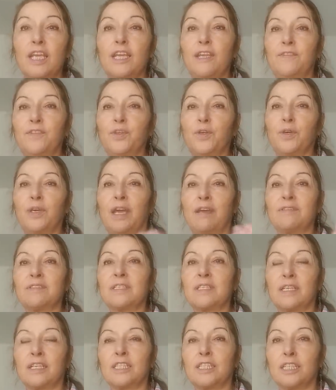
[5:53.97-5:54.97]
if you have
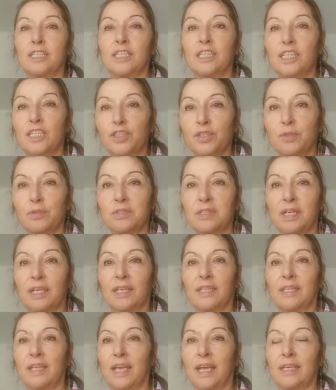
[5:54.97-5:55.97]
certain issues
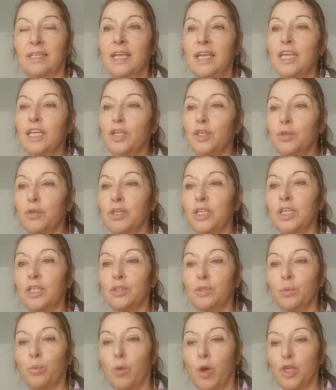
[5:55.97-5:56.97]
like that, you need
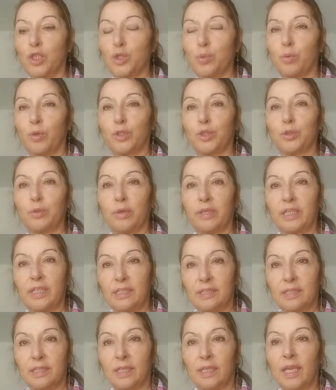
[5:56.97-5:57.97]
to watch what you're
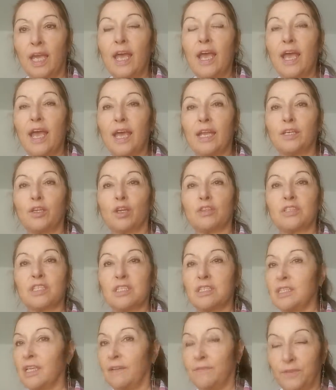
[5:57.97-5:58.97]
eating and not
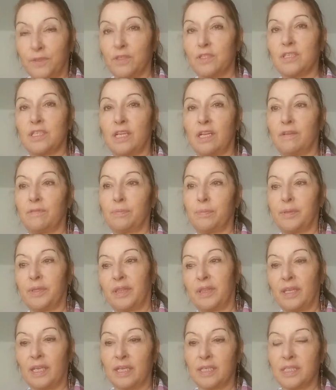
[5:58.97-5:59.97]
stuff yourself with
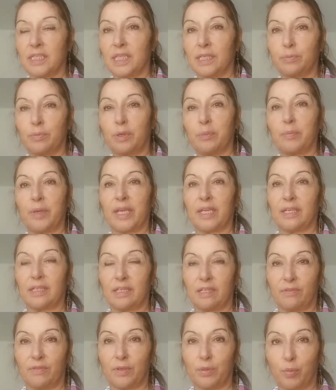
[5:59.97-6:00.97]
things that will make
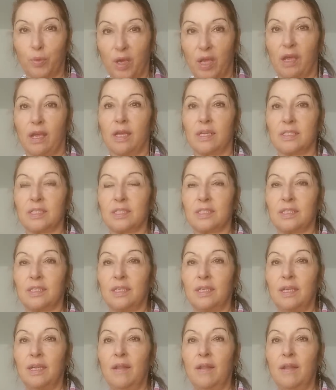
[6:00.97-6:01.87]
it even worse.